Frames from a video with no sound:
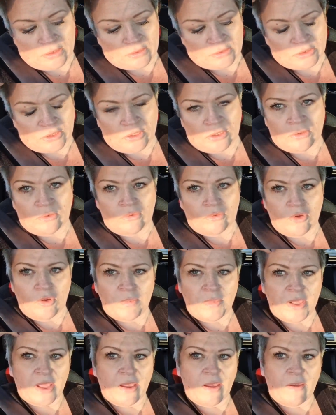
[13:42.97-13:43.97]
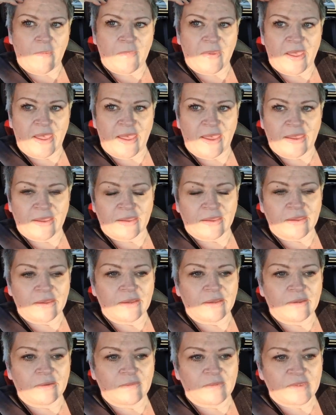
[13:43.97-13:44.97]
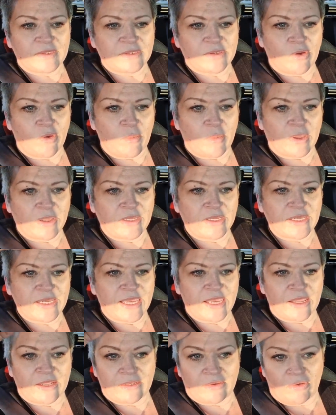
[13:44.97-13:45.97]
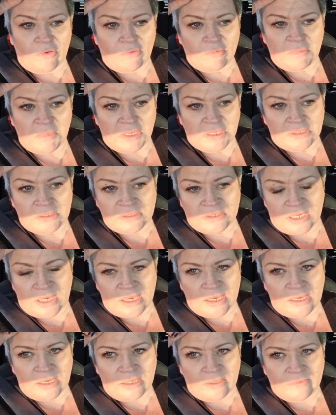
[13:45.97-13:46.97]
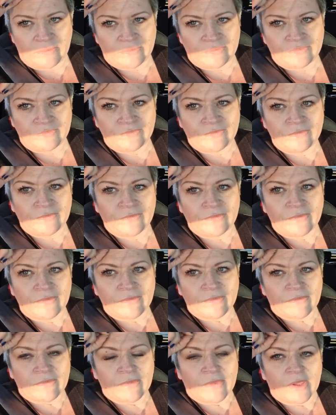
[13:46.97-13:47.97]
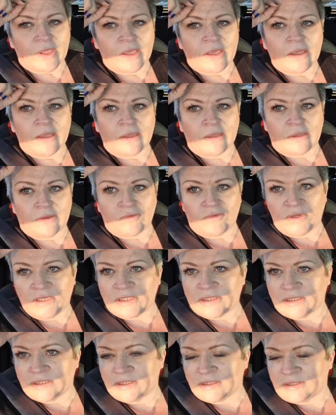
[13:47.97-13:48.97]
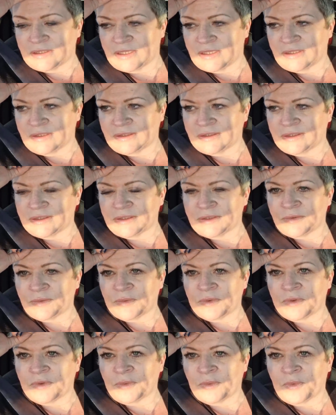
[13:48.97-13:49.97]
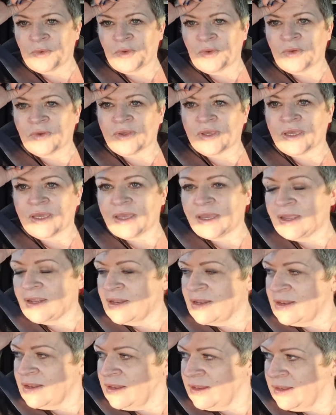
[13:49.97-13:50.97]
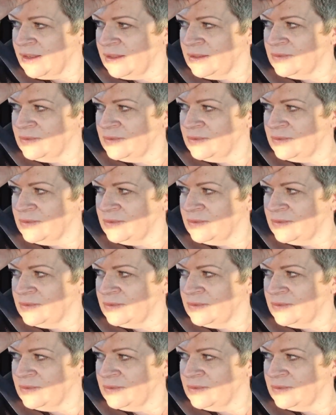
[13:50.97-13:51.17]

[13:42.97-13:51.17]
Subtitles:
So, got my car back. It's going back again on Monday. The reason the sensors weren't working